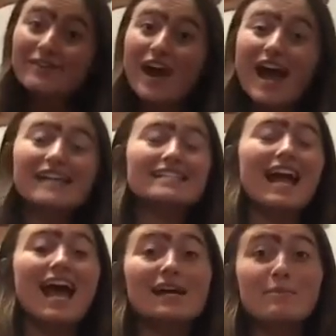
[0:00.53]
you
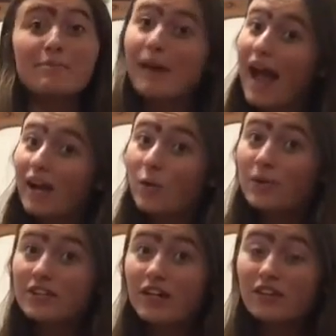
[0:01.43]
guys, I am
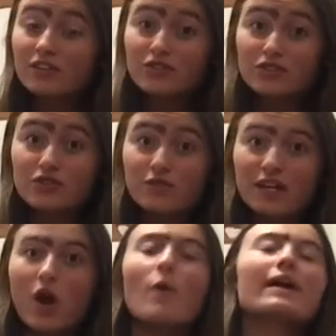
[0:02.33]
back with another YouTube
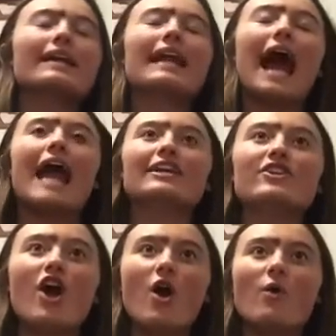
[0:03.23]
video and I
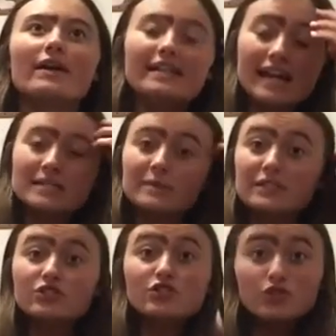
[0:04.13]
know it has
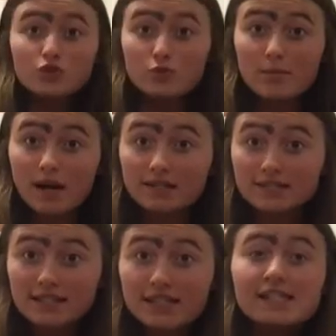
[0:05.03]
been two
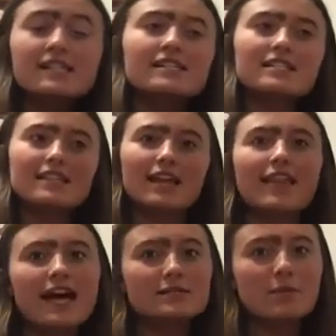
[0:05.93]
months since I
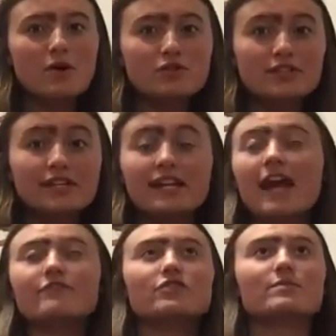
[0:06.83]
last posted and
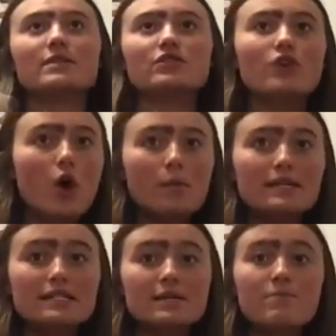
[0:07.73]
I've just been so
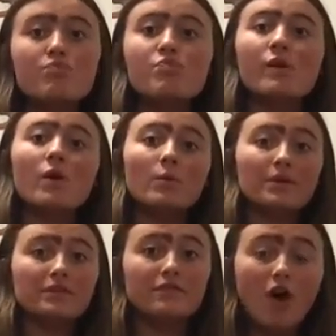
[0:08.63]
busy
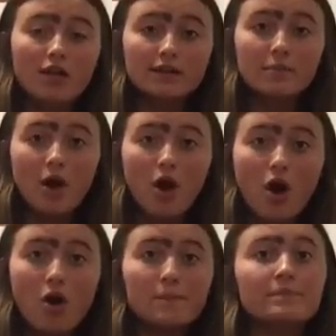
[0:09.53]
with
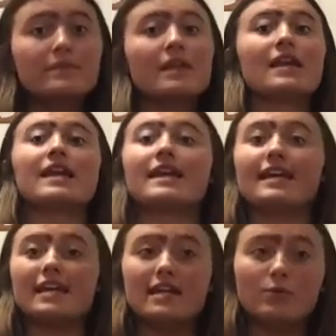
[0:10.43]
volleyball
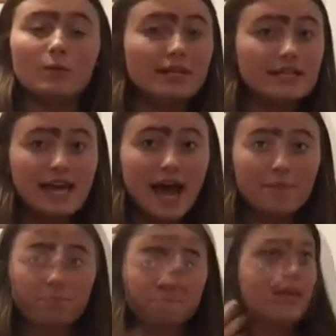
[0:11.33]
and Windy
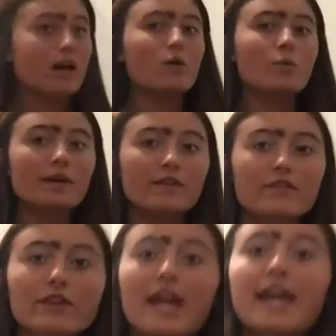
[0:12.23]
Gap, like a week
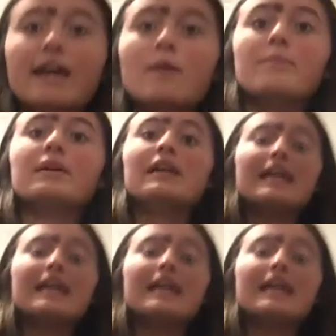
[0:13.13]
for camp